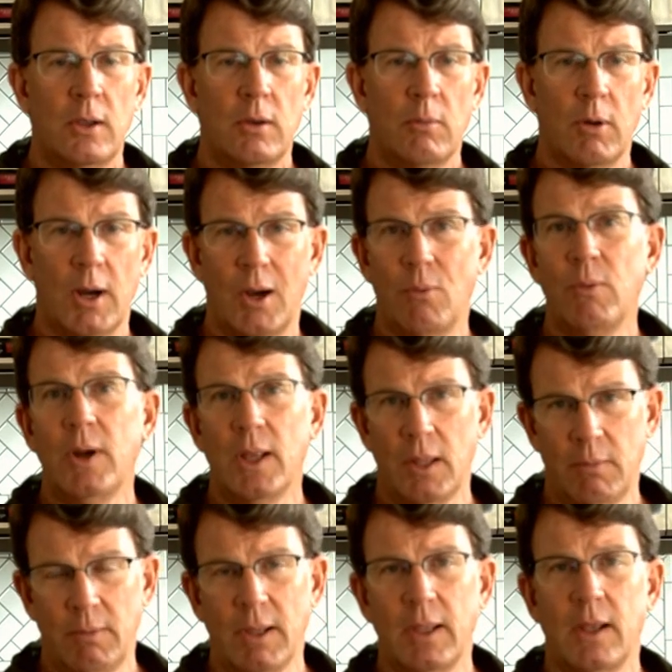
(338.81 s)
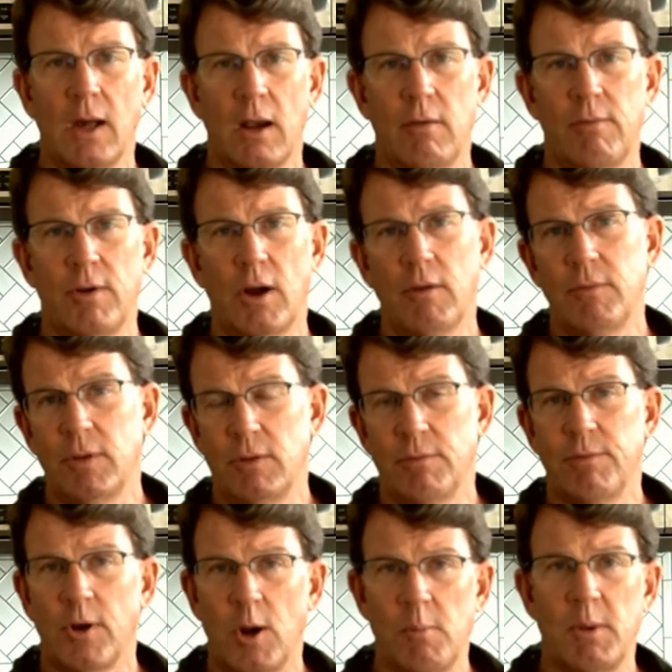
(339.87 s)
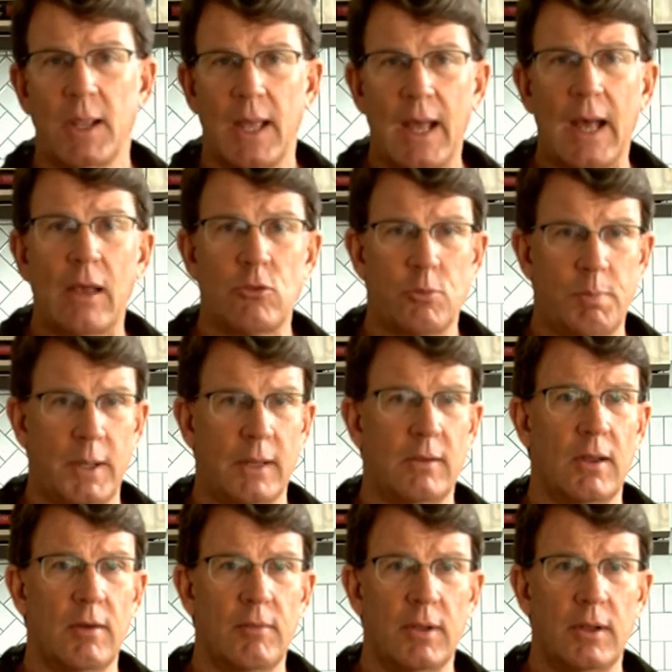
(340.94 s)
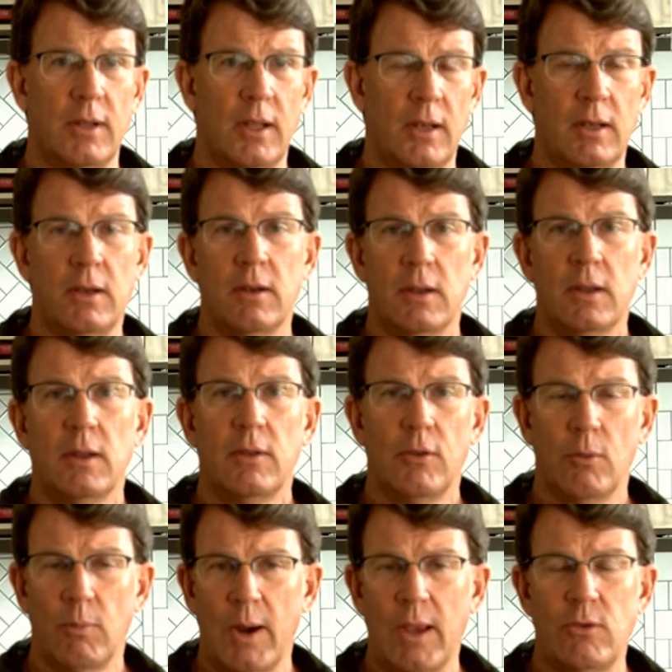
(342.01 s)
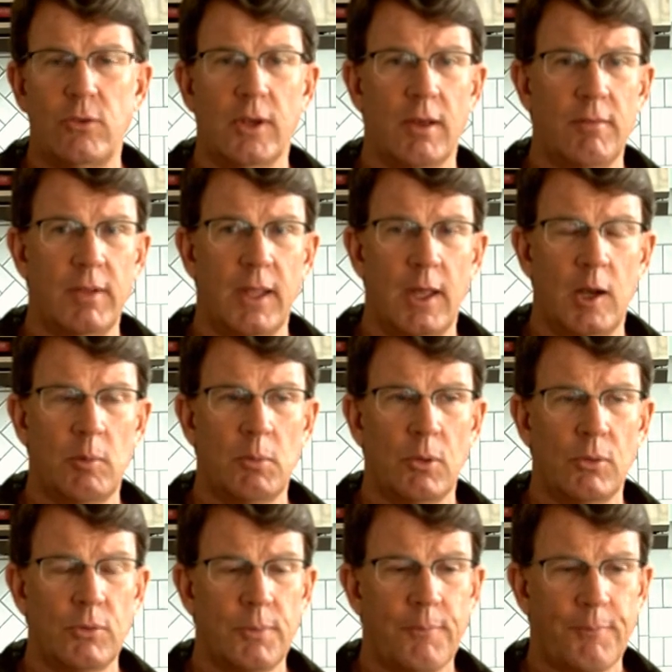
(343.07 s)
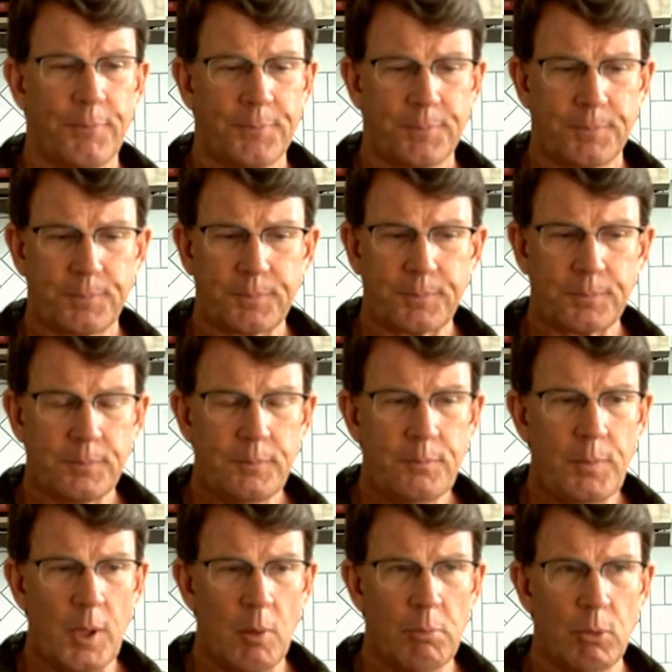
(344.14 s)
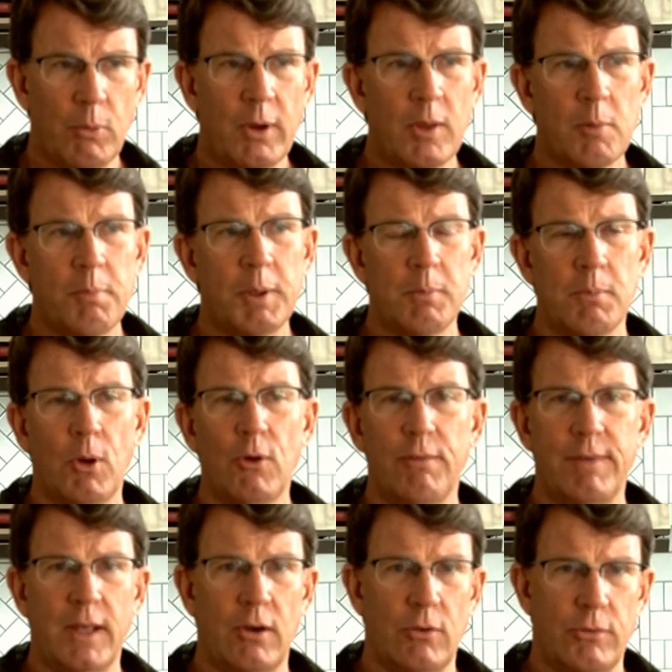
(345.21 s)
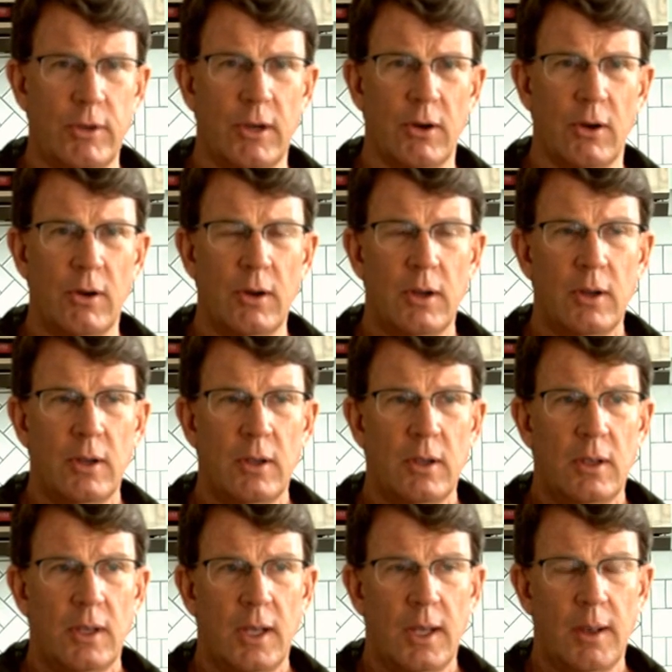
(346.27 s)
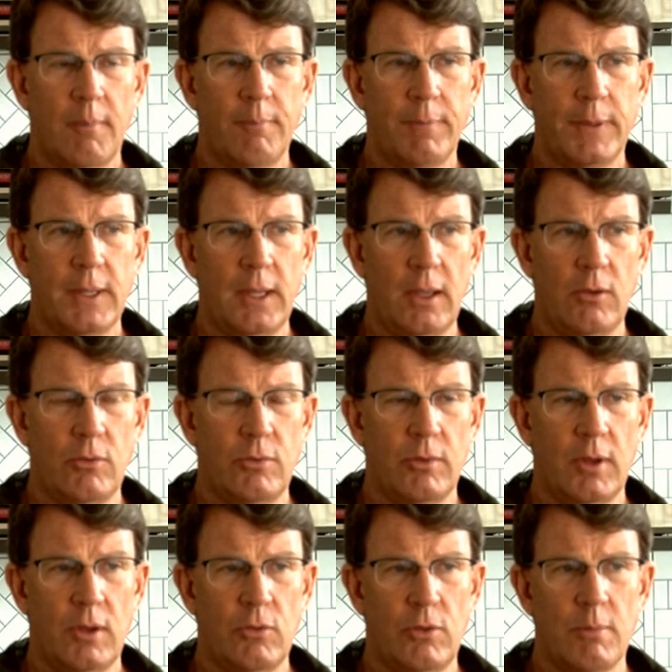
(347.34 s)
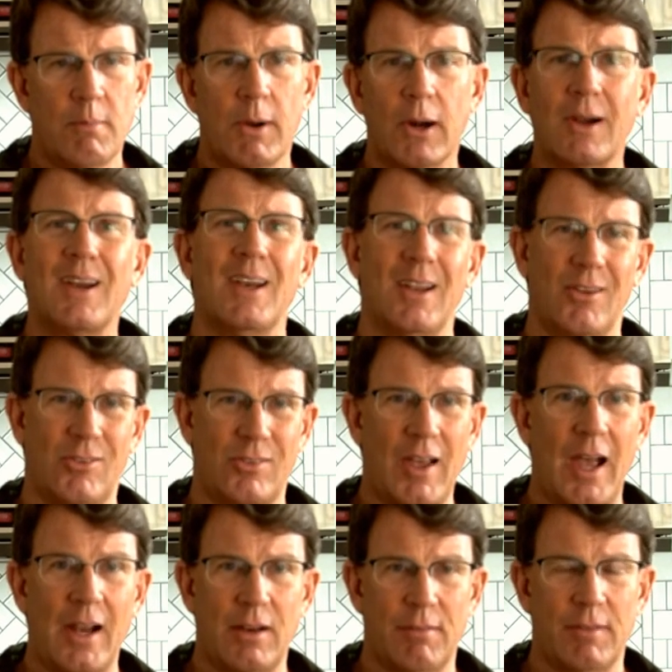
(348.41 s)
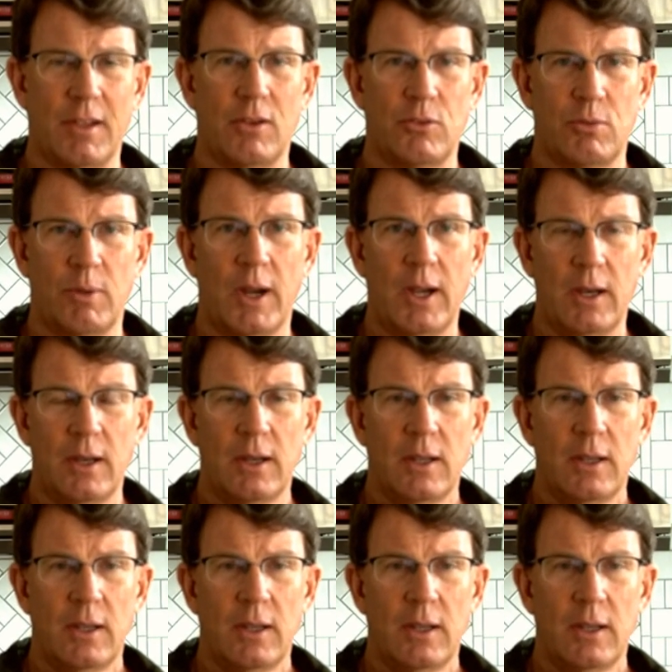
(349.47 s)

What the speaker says: I really, really got involved in the farming aspect of it and the raising of the animals. But one of the big motivators here is the marketing side of this, right?